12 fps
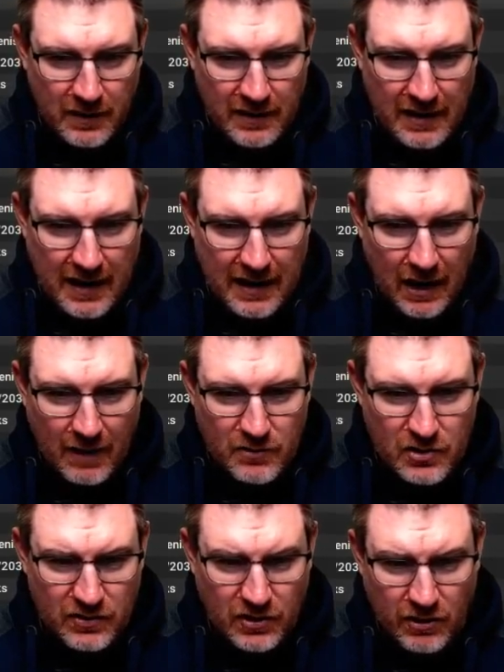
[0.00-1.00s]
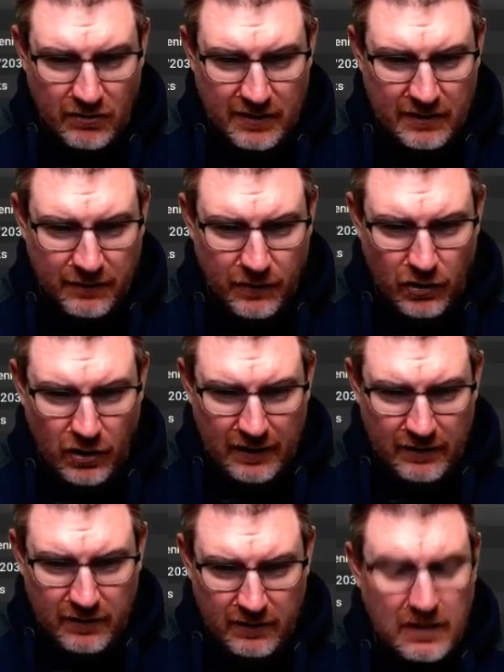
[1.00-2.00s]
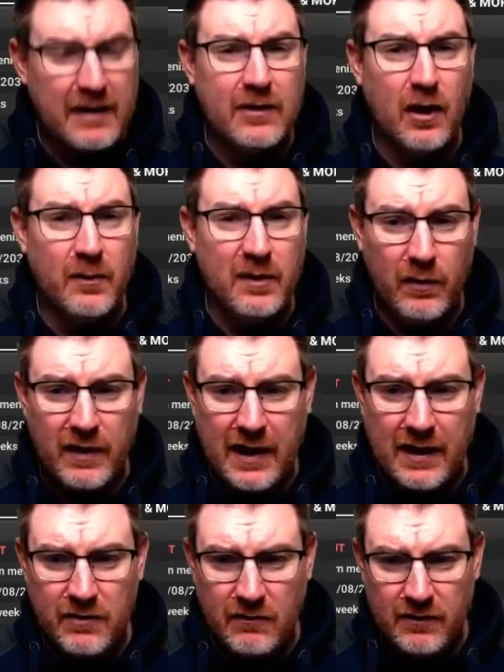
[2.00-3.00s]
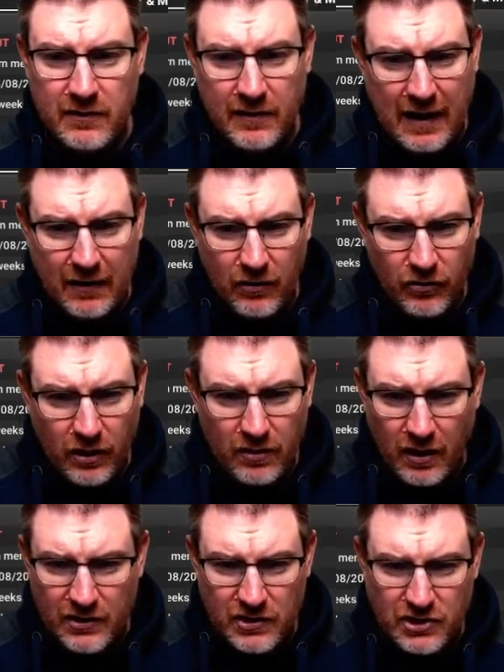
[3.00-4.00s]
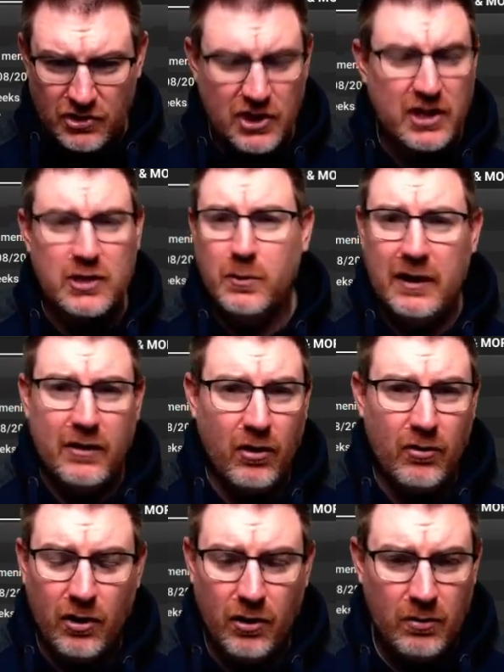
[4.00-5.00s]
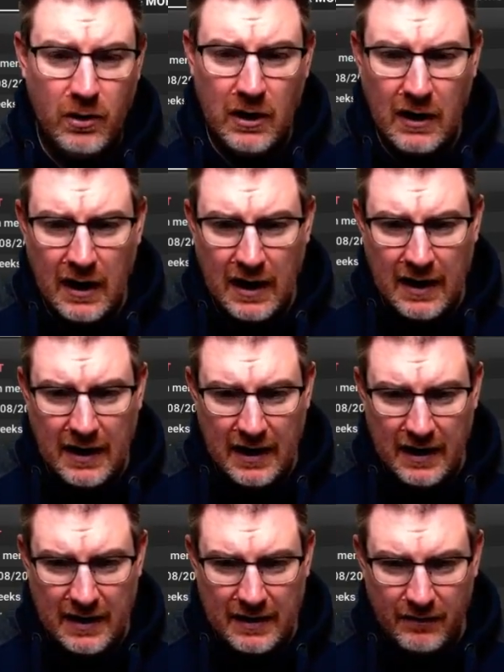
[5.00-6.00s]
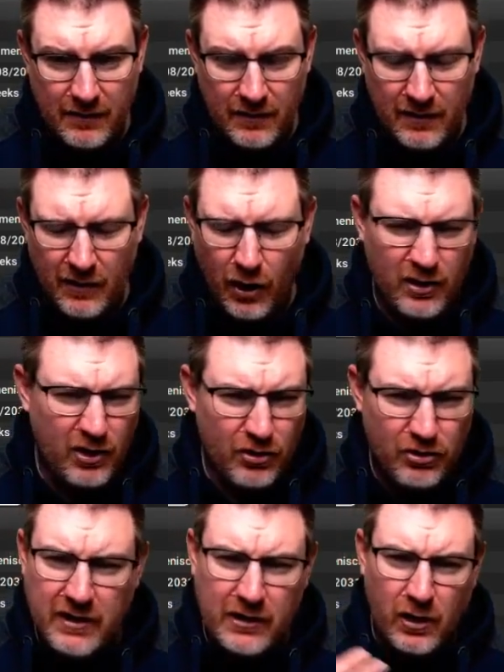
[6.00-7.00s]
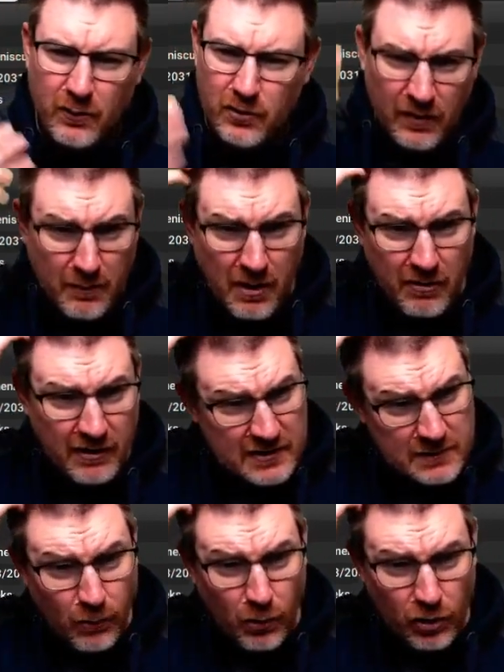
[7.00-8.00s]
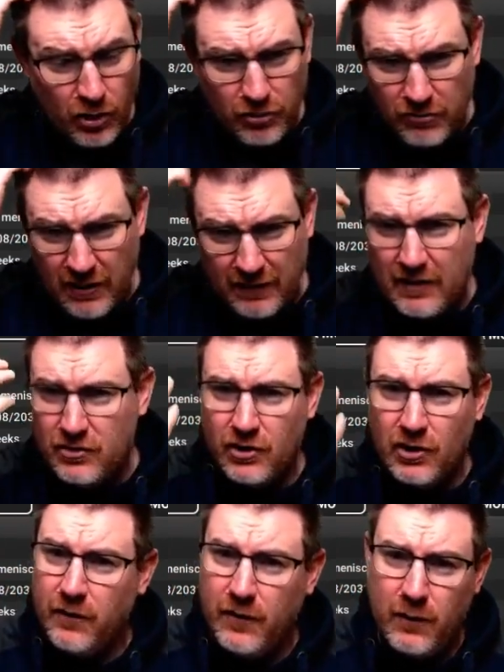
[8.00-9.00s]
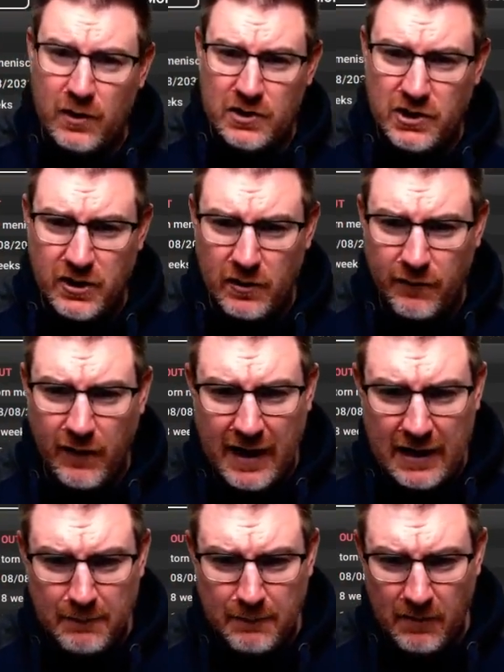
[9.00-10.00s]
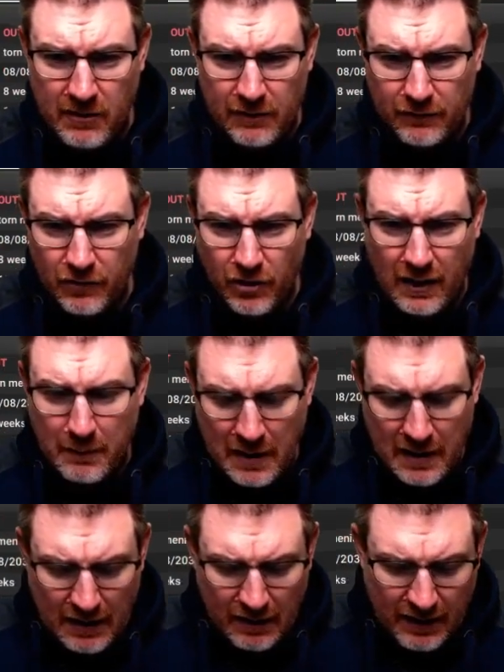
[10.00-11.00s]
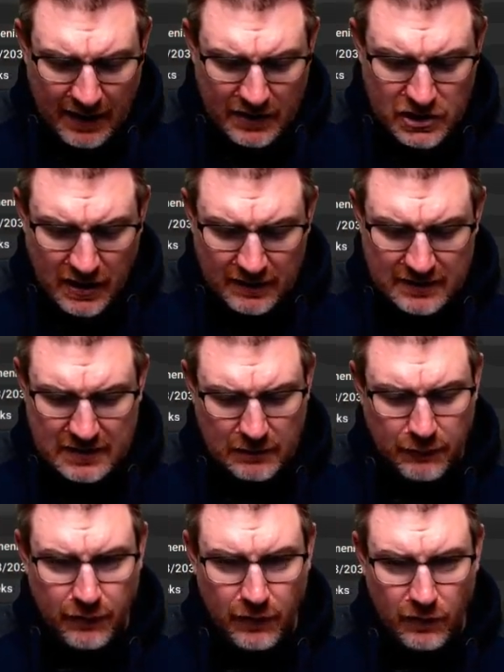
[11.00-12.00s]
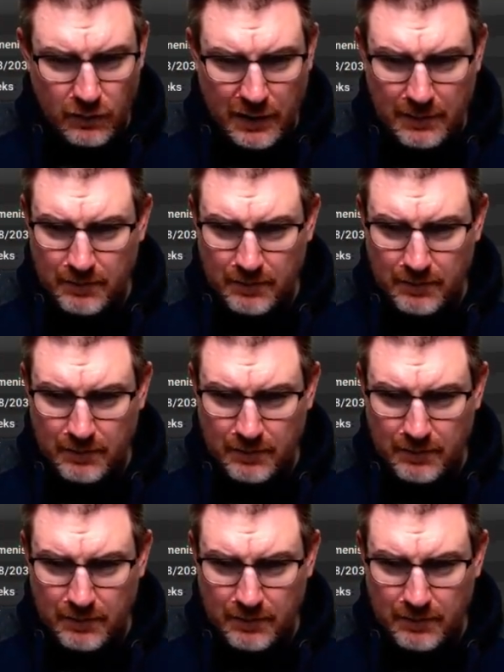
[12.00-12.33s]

yeah, I'm just curious if you guys can tell me what the answer is to that, because I, I genuinely don't know. Uh, and the contract options, American sport contracts, as you know, if you've watched this channel for any period of time, they just confuse me.